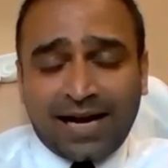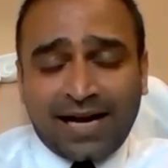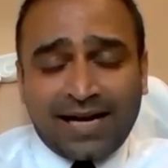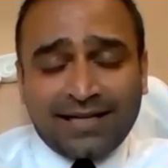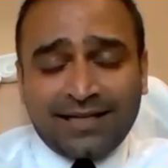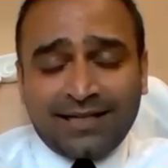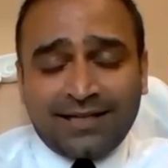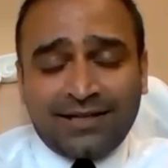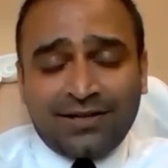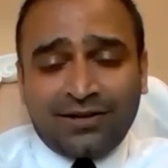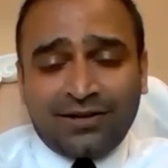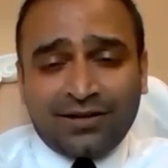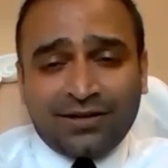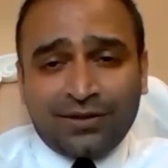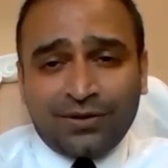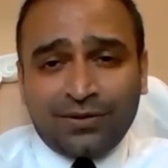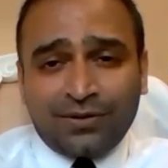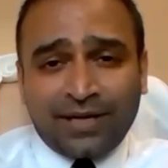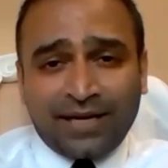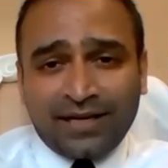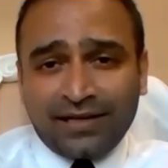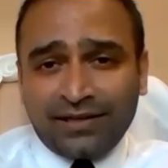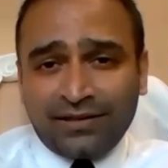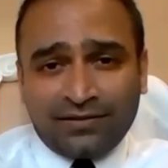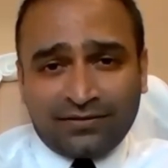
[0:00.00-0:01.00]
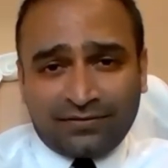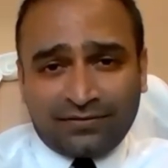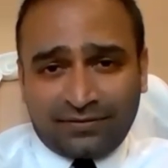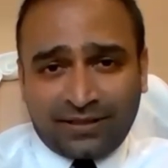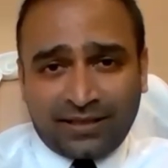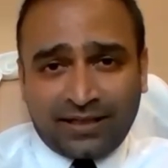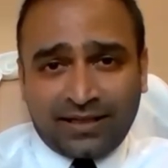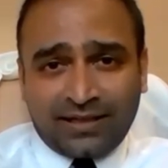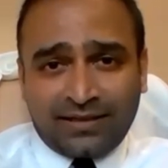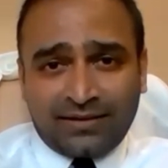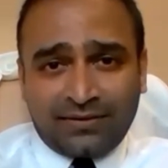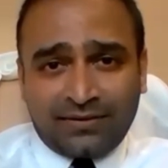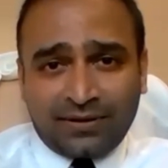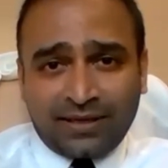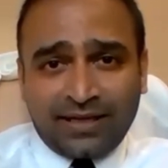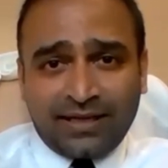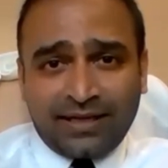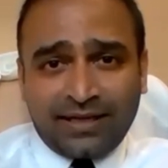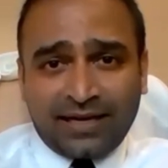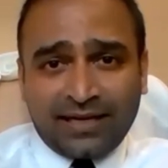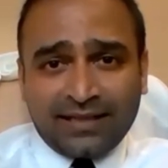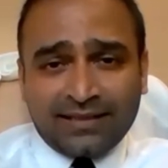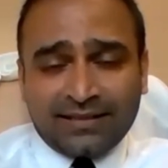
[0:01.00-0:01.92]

I did not know any of that, right?